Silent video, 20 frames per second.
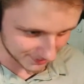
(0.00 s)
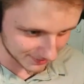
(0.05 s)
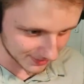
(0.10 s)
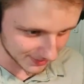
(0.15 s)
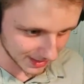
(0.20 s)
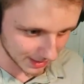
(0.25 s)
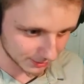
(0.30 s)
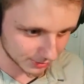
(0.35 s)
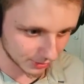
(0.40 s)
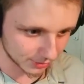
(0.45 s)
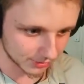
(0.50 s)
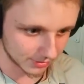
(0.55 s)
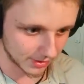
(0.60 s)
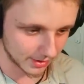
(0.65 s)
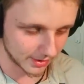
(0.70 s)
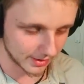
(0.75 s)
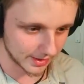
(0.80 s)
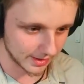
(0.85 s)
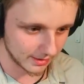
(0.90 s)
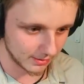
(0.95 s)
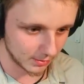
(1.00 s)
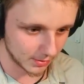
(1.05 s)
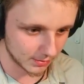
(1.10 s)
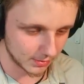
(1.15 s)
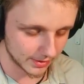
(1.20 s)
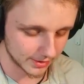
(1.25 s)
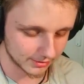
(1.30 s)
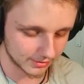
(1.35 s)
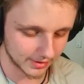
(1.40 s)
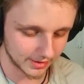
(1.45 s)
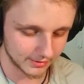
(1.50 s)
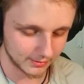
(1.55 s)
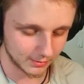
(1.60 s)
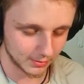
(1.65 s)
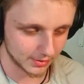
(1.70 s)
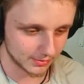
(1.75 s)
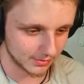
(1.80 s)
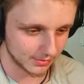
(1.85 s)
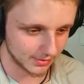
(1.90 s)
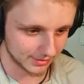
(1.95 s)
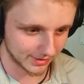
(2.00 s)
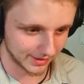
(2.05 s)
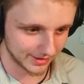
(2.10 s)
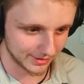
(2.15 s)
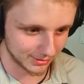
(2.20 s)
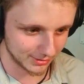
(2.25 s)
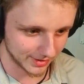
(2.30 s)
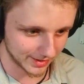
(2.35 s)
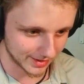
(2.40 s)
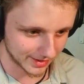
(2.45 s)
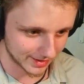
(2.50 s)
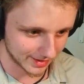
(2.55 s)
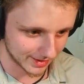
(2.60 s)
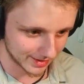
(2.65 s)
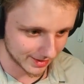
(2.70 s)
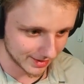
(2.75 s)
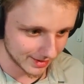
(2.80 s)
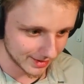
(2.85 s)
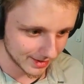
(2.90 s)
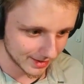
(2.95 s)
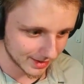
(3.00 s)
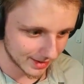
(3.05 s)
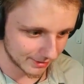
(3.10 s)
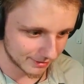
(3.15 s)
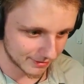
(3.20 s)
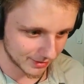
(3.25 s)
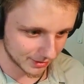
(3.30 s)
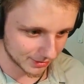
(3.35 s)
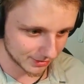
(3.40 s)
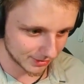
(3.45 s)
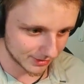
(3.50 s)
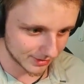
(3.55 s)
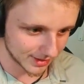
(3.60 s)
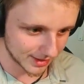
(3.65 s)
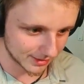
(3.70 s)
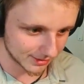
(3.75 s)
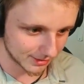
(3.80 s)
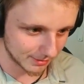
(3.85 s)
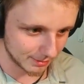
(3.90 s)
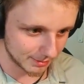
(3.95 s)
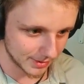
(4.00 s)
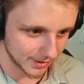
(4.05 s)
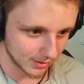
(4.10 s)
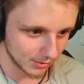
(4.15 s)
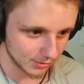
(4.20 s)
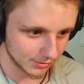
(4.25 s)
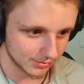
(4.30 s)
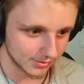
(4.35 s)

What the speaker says: I'm so sorry. What was I doing again? First, need to get some pills.